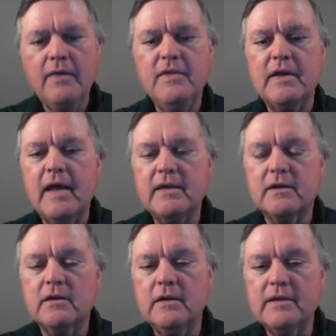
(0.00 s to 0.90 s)
and then I
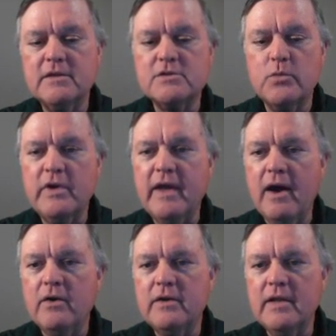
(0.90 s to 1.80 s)
can click this
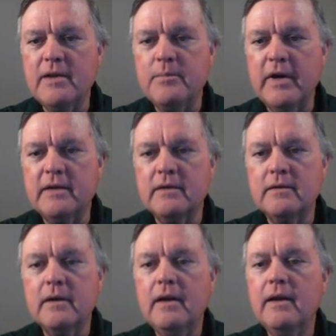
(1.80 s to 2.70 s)
Recalculate
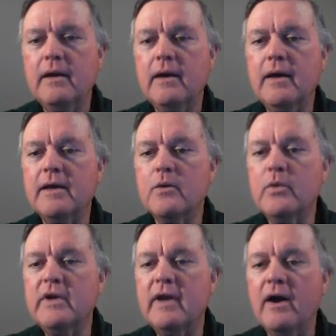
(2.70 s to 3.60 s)
button, and
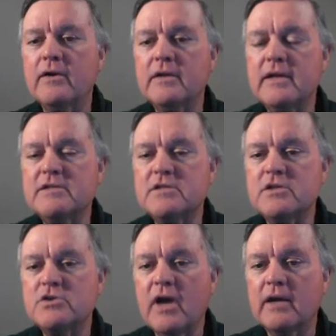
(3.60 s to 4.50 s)
it recalculates
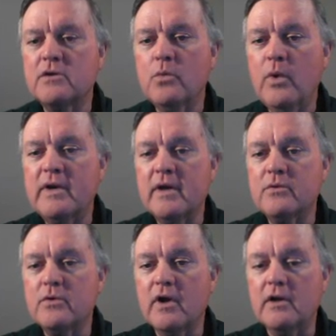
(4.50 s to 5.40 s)
the check to
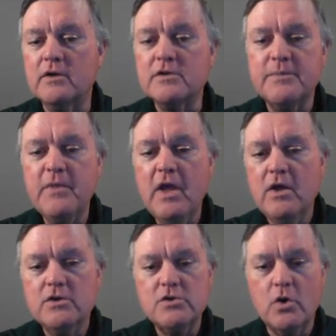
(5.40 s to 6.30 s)
$100.
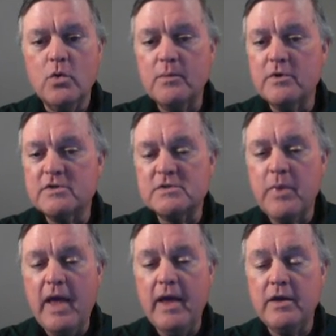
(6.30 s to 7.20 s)
So QuickBooks is
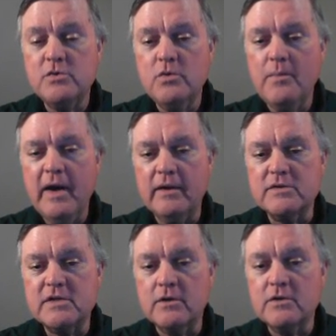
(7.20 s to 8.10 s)
paying 2
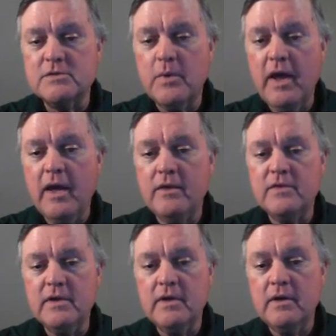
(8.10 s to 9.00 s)
amounts here. It's
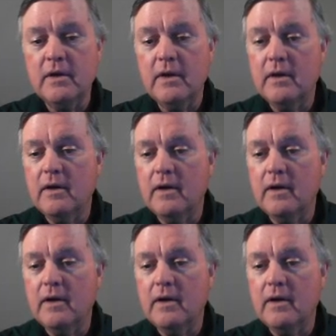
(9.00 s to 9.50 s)
paying the